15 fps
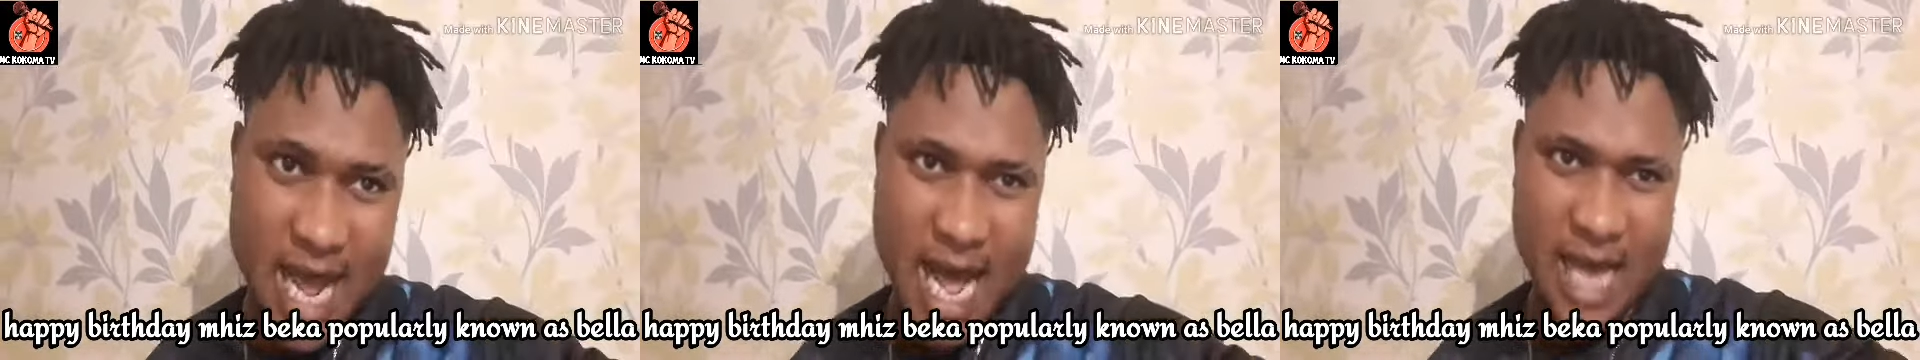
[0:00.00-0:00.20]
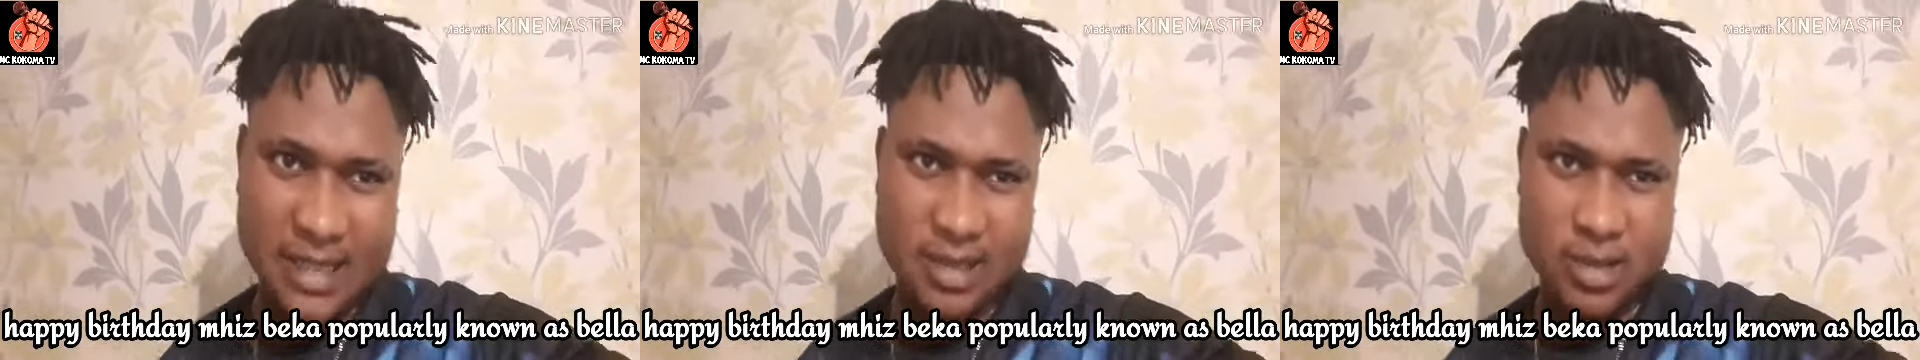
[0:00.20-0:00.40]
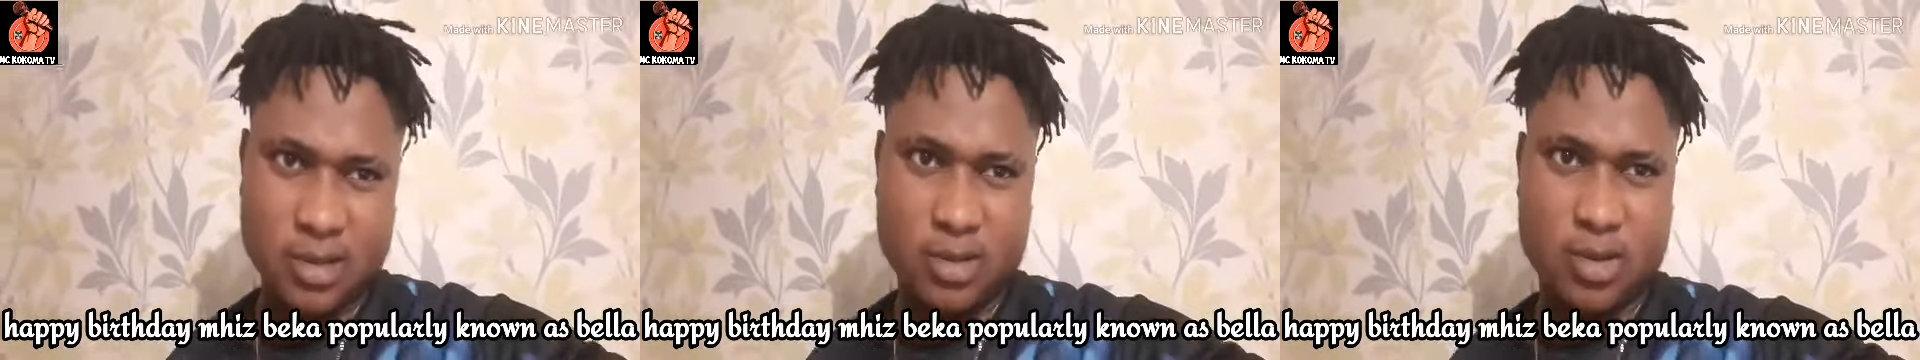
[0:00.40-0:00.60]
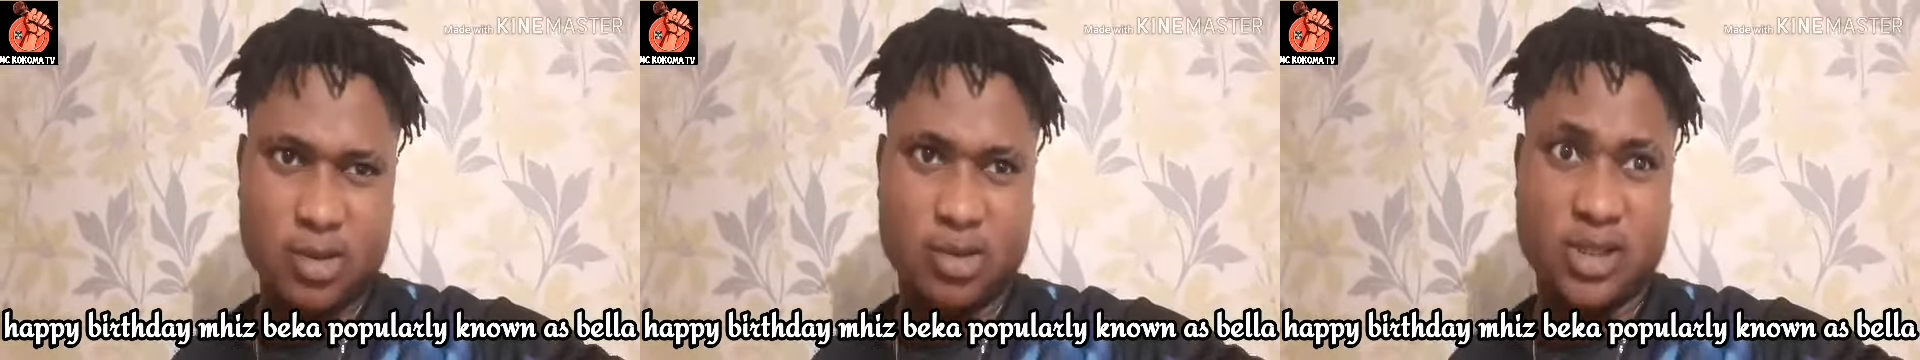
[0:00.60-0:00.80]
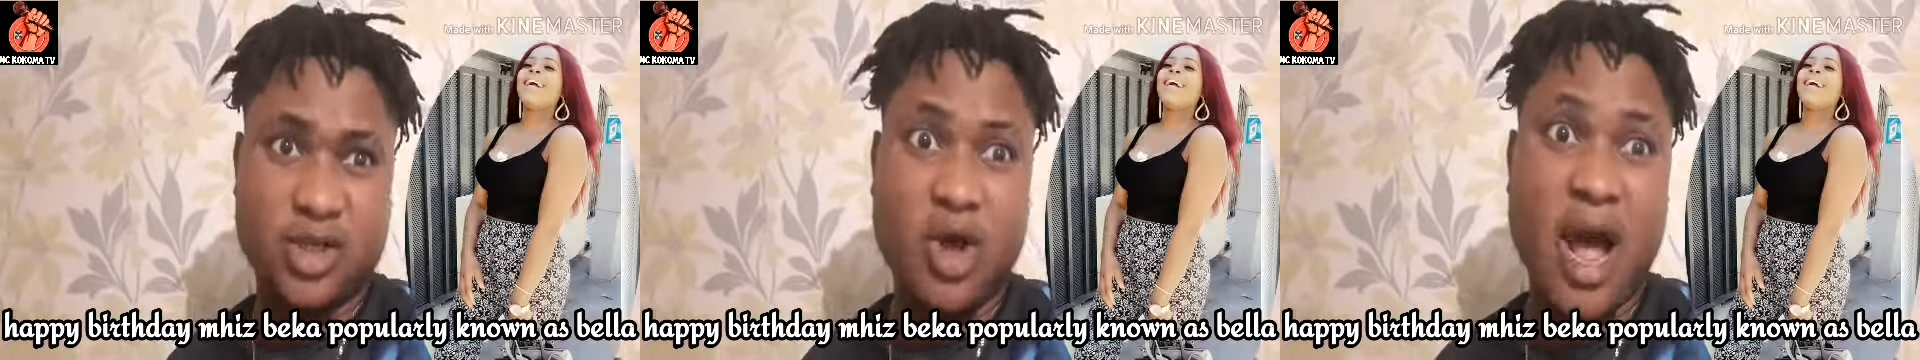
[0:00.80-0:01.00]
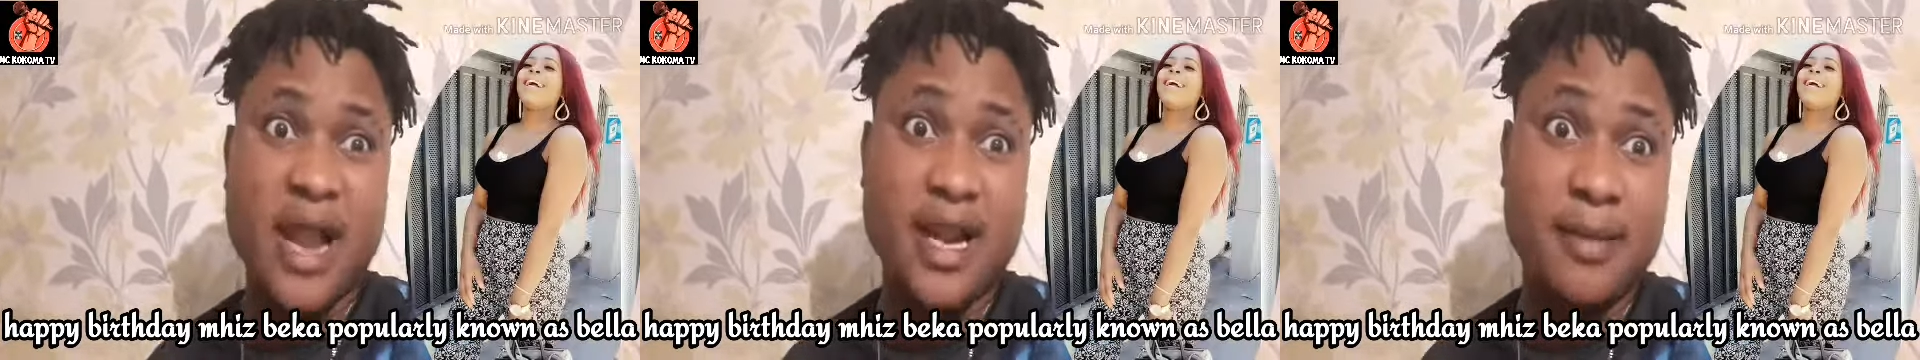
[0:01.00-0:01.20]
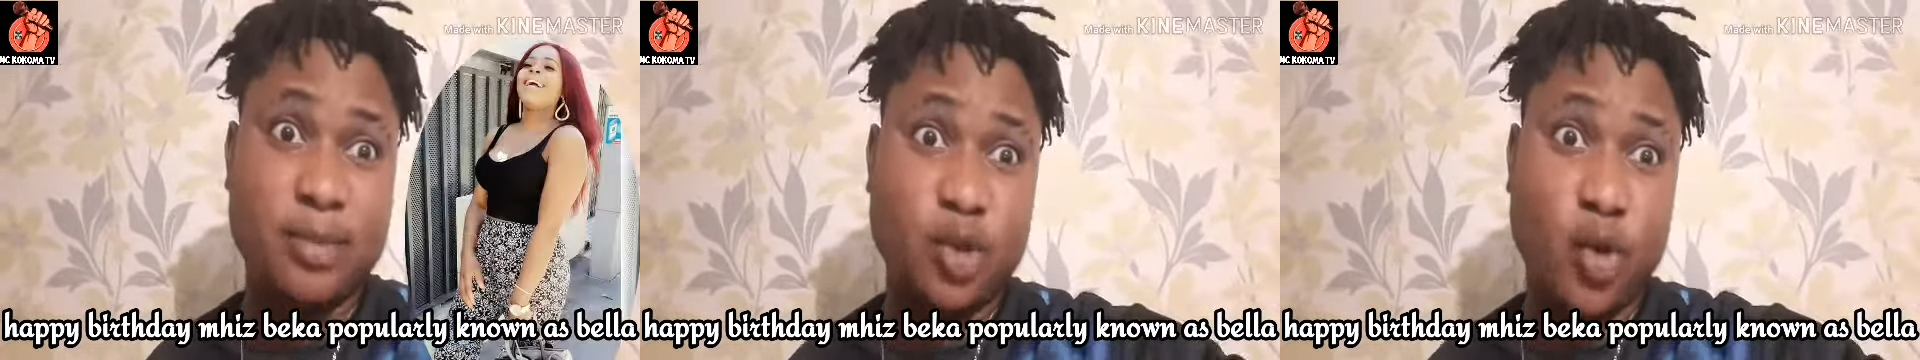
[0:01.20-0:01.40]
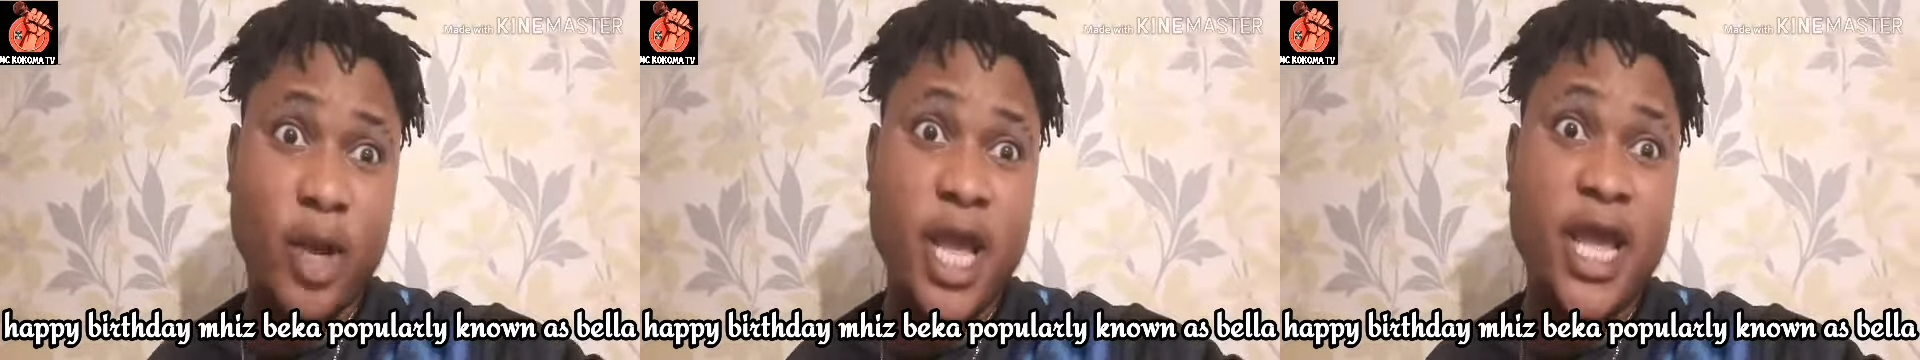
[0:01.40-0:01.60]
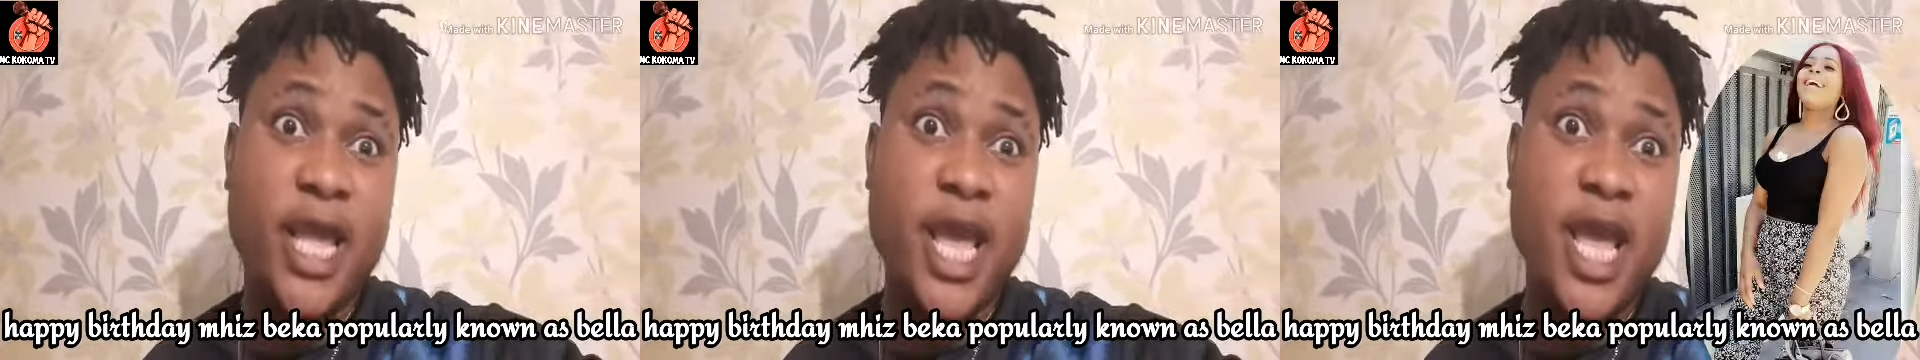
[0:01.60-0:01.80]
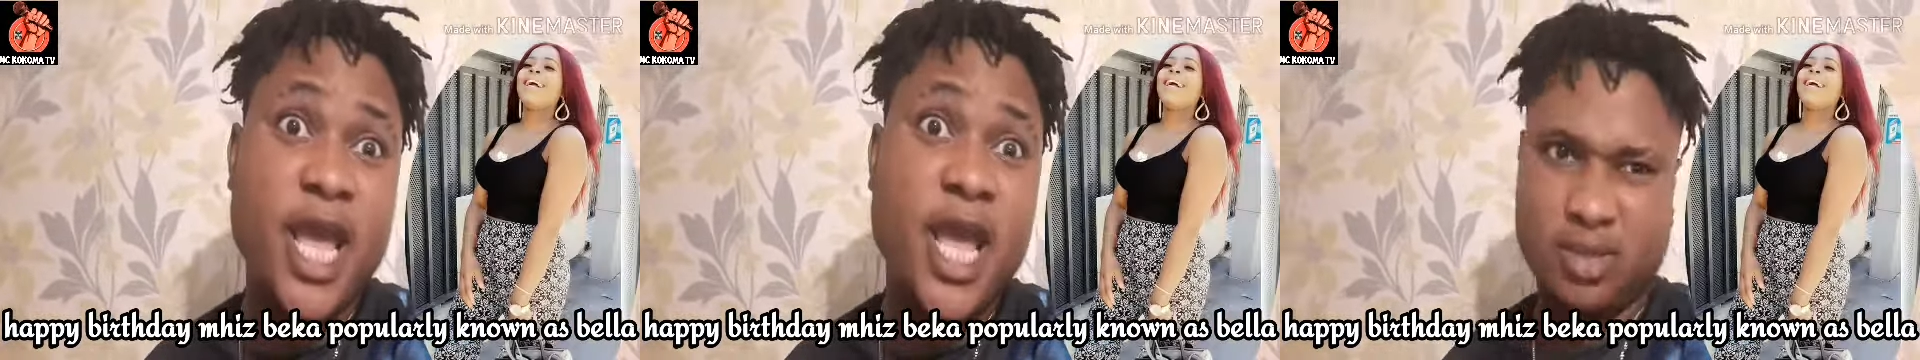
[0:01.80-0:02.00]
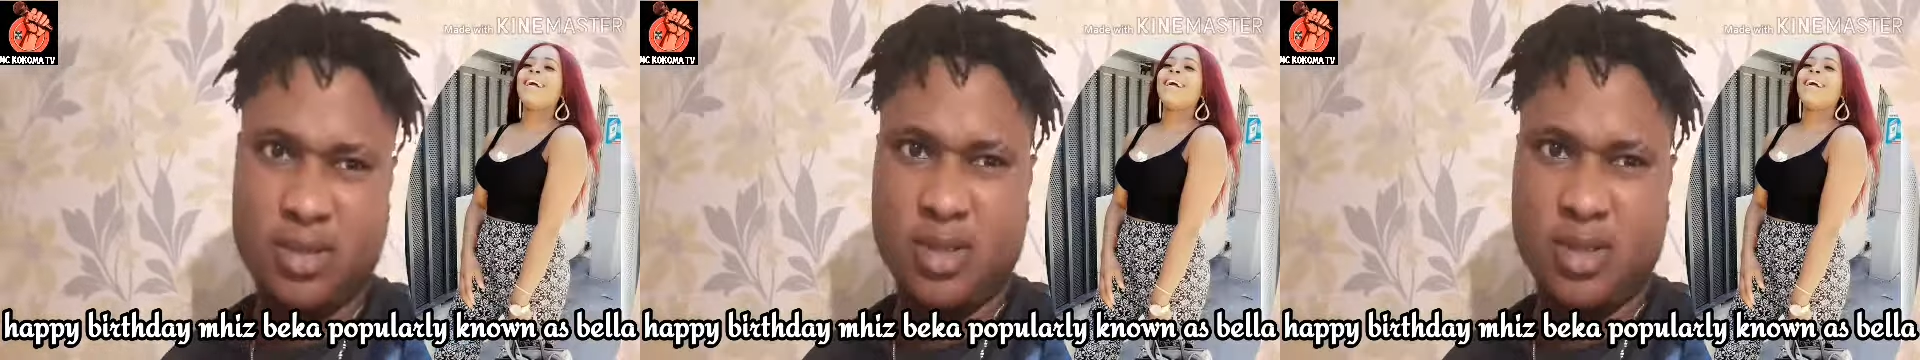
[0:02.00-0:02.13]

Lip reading: house, go turn her name to AKA.